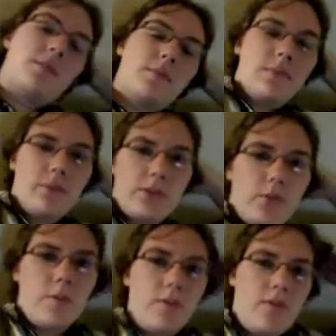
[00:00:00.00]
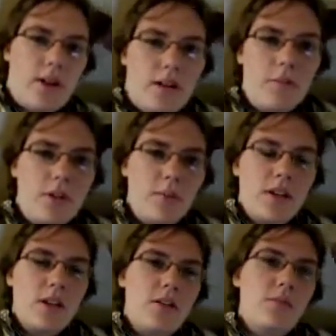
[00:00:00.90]
art, which will be fine, but I'll
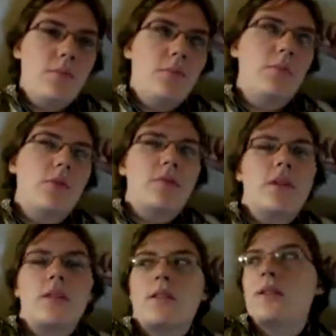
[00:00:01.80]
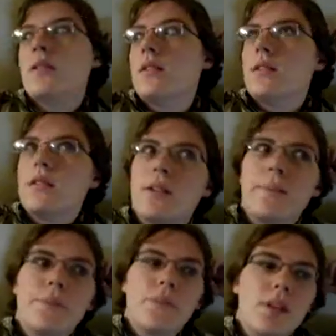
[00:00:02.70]
be kind of bored the entire class
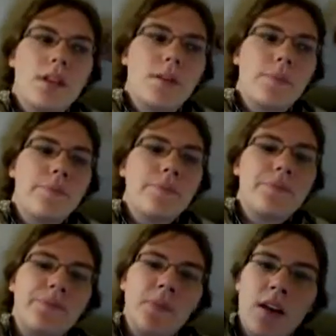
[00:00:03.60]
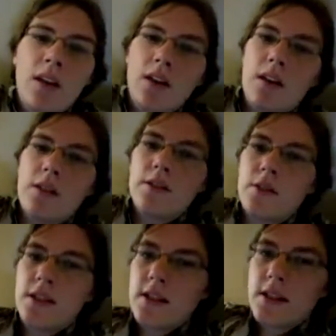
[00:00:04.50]
time.
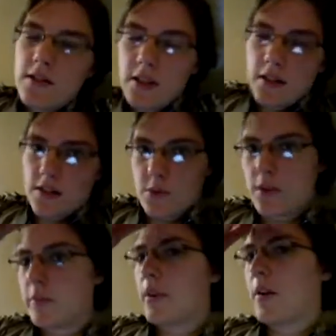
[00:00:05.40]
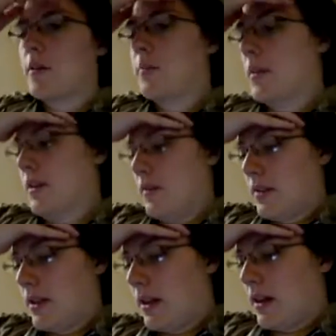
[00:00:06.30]
Also, I tend to have like this weird problem
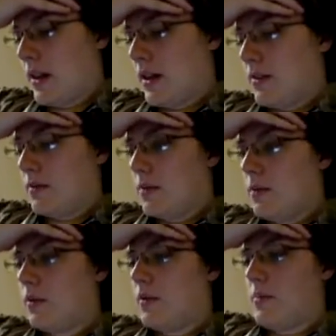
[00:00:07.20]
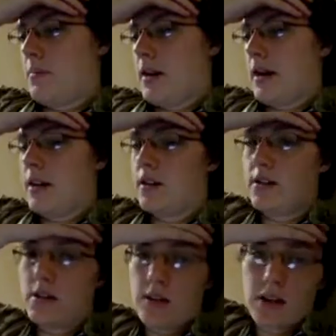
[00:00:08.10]
of getting kind of quote unquote bad
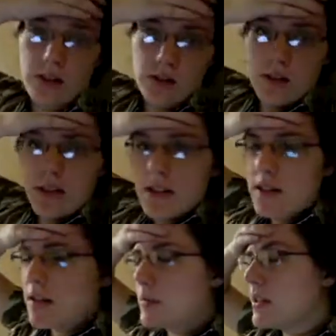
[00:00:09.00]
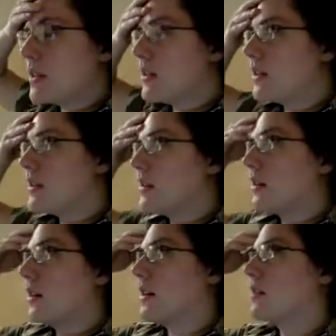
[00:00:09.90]
art history classes. I mean, like, not as
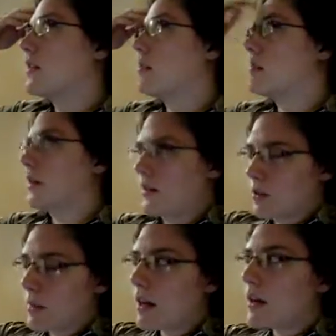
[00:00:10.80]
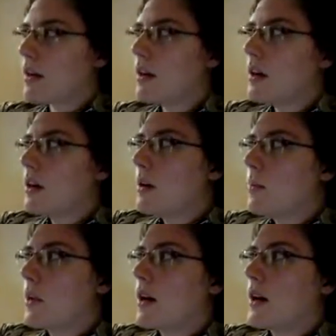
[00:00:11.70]
in the classes themselves are bad,
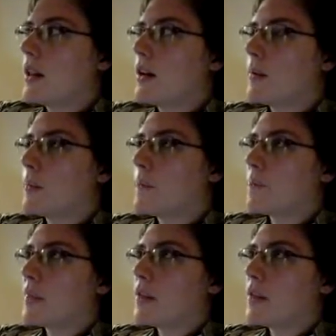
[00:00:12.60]
but like,